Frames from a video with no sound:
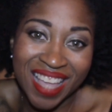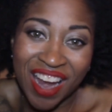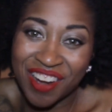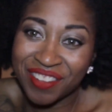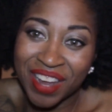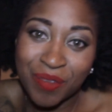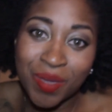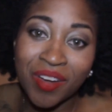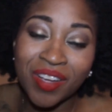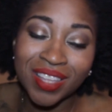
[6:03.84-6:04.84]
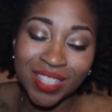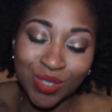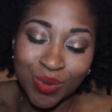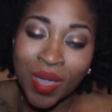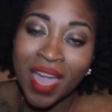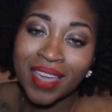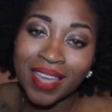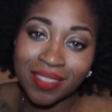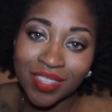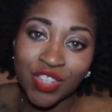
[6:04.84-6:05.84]
Alright, we are going to
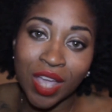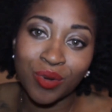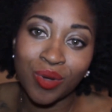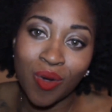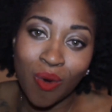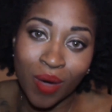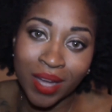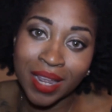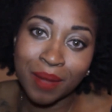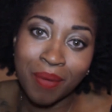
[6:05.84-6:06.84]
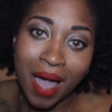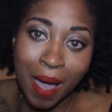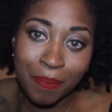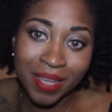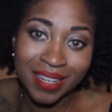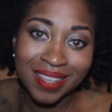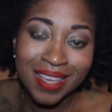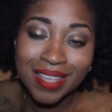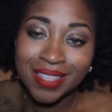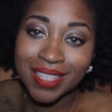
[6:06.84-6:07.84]
get this channel on and popping.
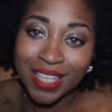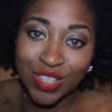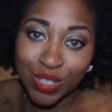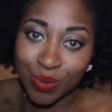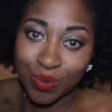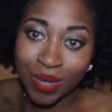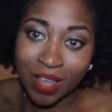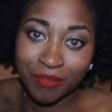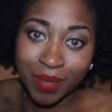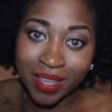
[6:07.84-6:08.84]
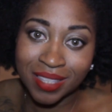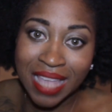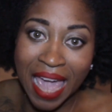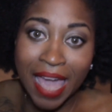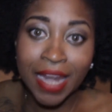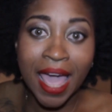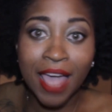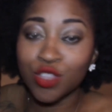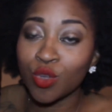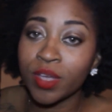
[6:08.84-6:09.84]
See you soon, love bugs. And
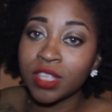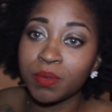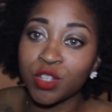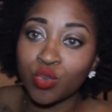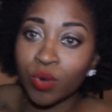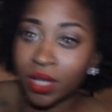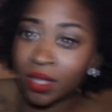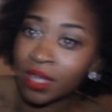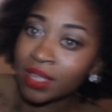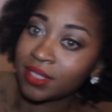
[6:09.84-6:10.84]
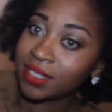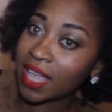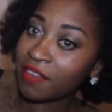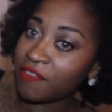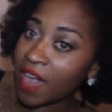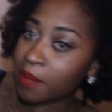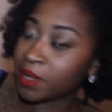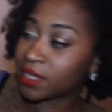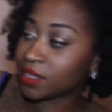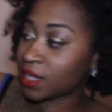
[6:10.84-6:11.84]
as always, be sure to stay
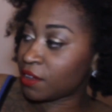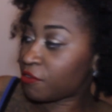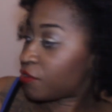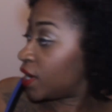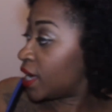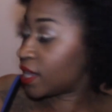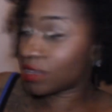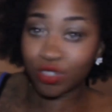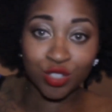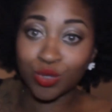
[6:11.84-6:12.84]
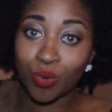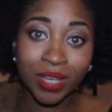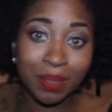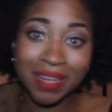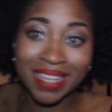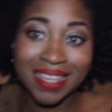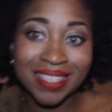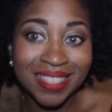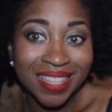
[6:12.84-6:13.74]
fabulous, live free, and soar limitless.